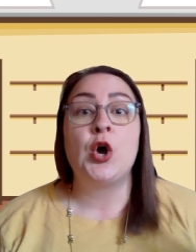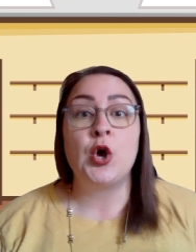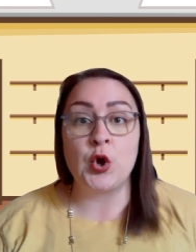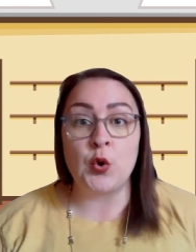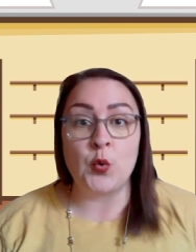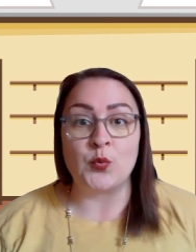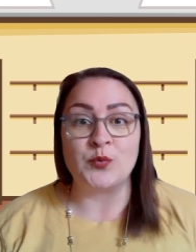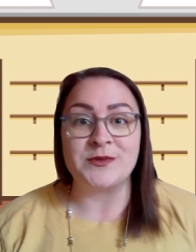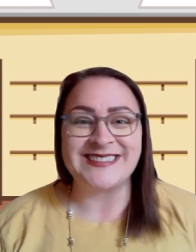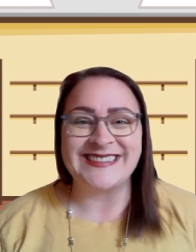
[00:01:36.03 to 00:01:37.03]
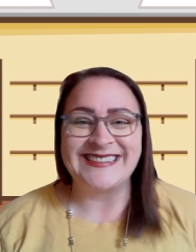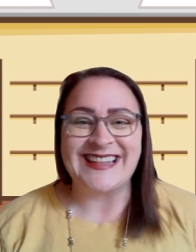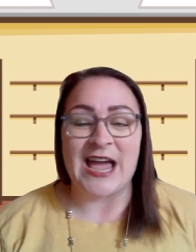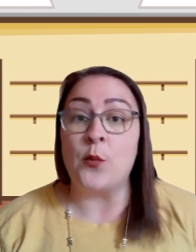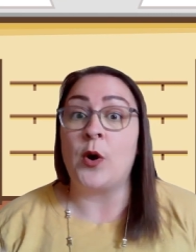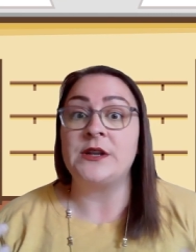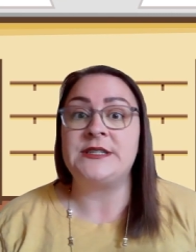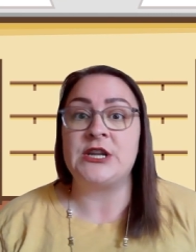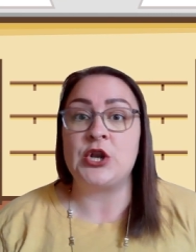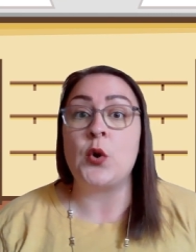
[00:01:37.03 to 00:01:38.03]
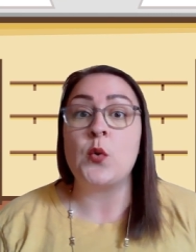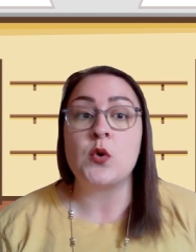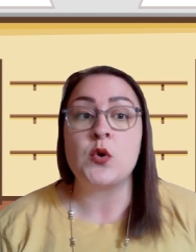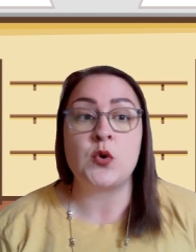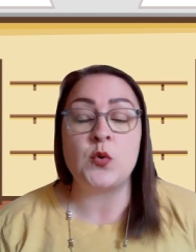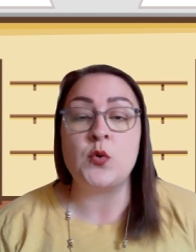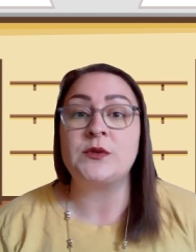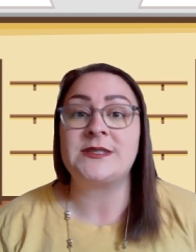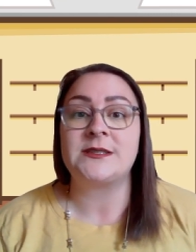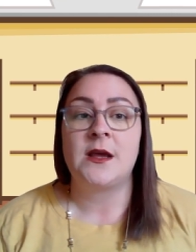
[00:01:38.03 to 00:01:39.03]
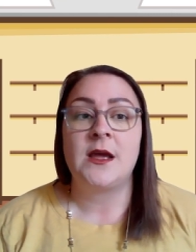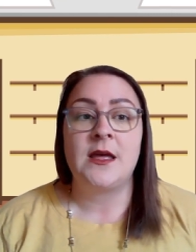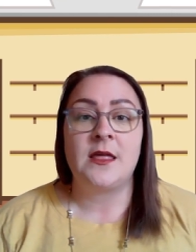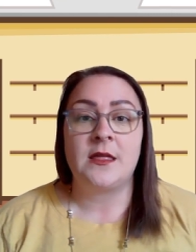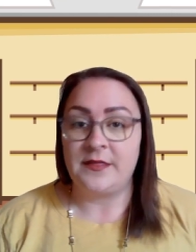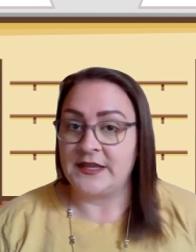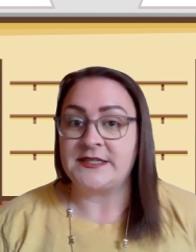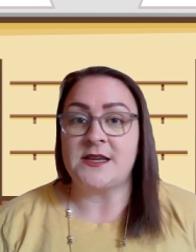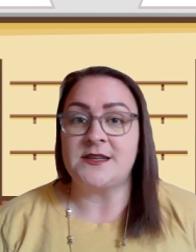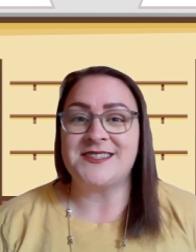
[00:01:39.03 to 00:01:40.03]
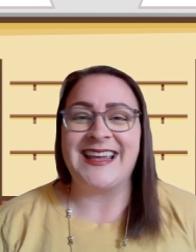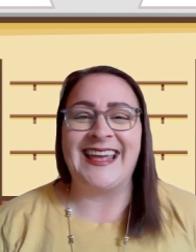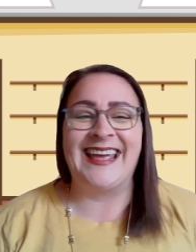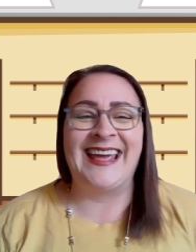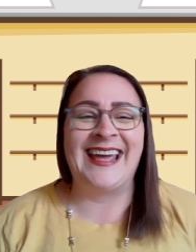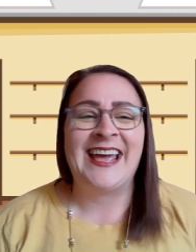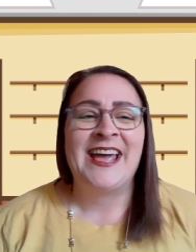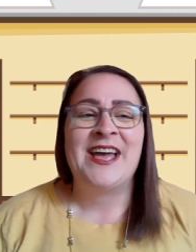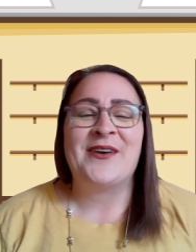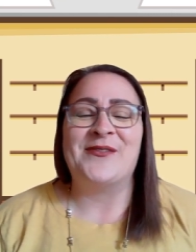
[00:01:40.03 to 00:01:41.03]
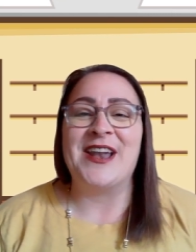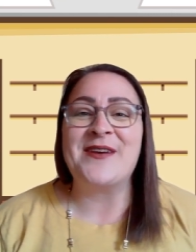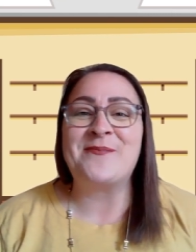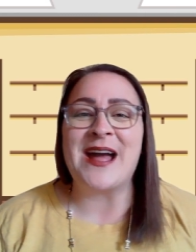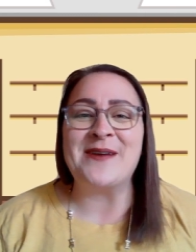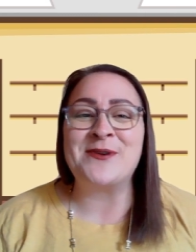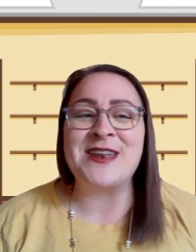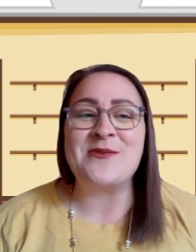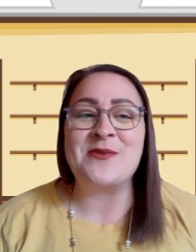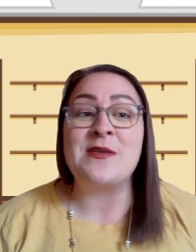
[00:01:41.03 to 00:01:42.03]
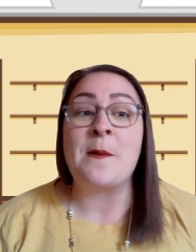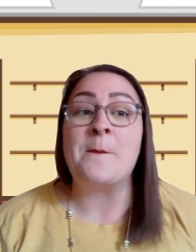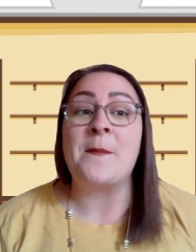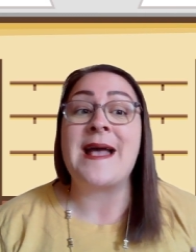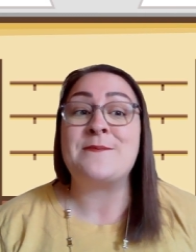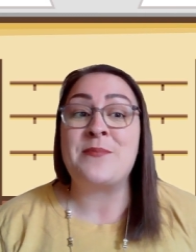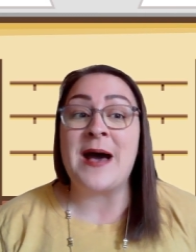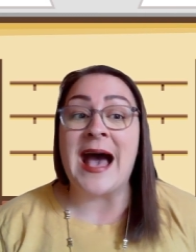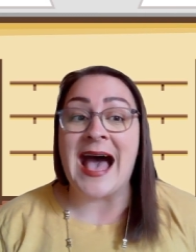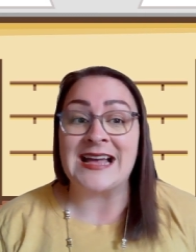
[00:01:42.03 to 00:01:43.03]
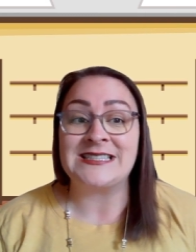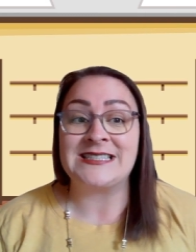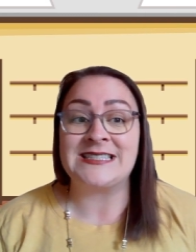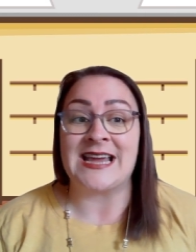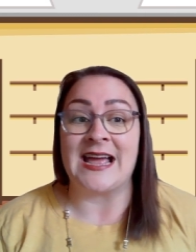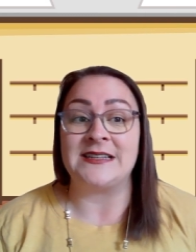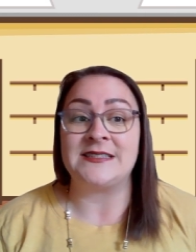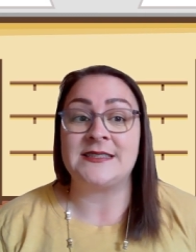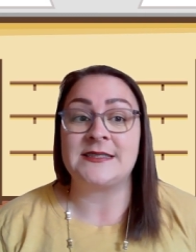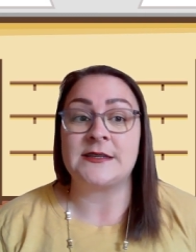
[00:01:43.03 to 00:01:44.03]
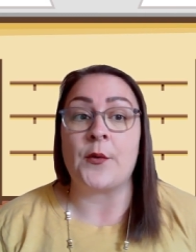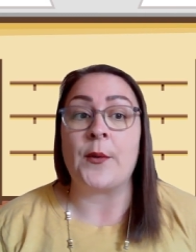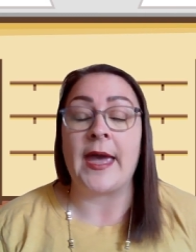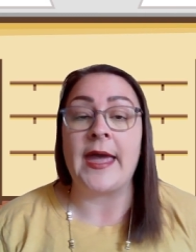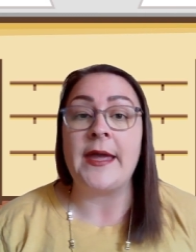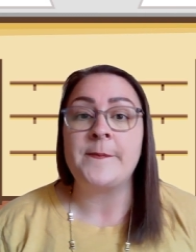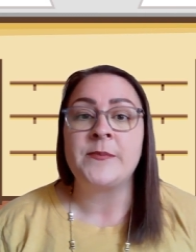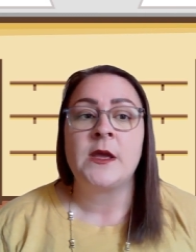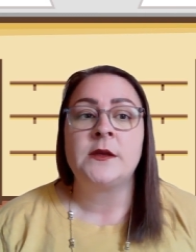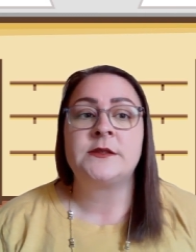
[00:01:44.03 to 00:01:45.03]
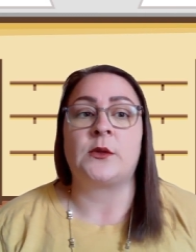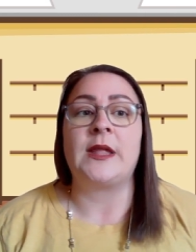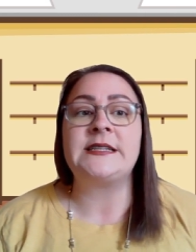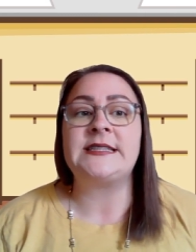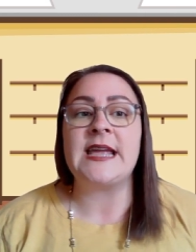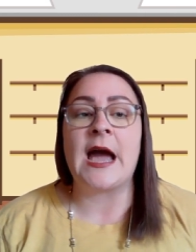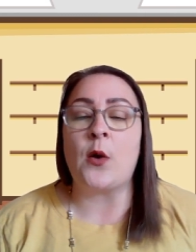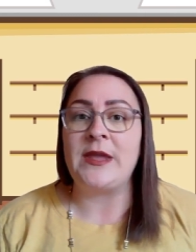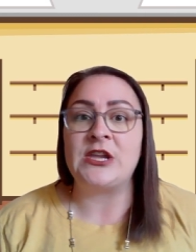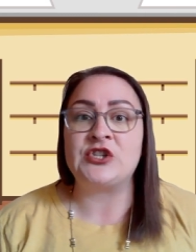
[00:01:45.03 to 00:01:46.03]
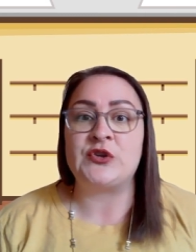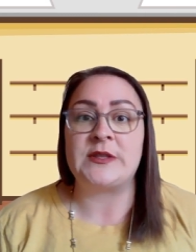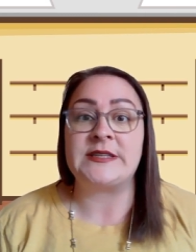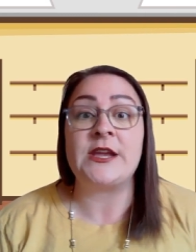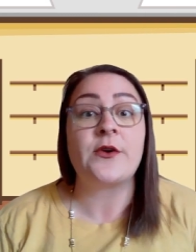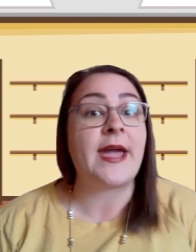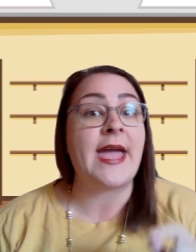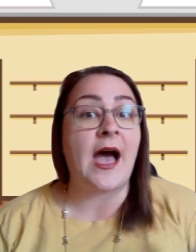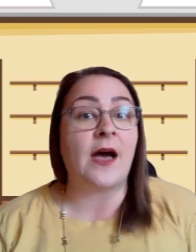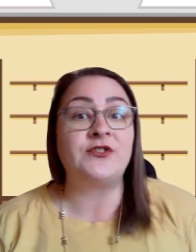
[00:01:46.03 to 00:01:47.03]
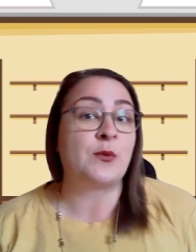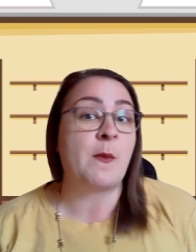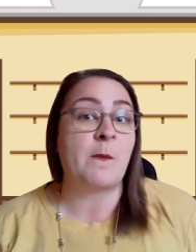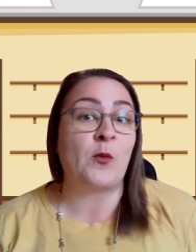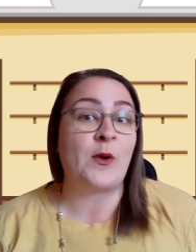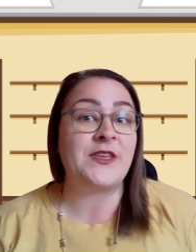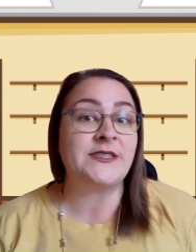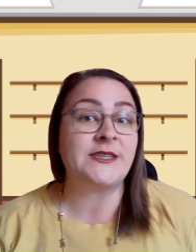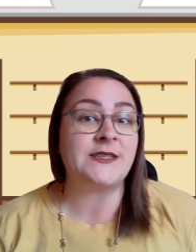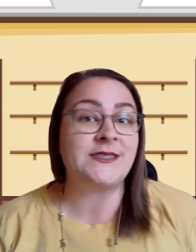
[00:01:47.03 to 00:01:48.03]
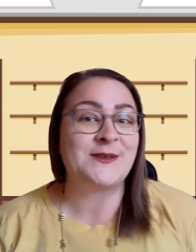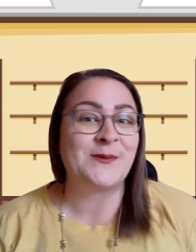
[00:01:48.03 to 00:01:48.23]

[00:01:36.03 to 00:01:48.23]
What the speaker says: whose. I want to know whose this is. I'm going to put it with my past tense, okay? So let's see how we can do this. Here I have, do you remember what this is?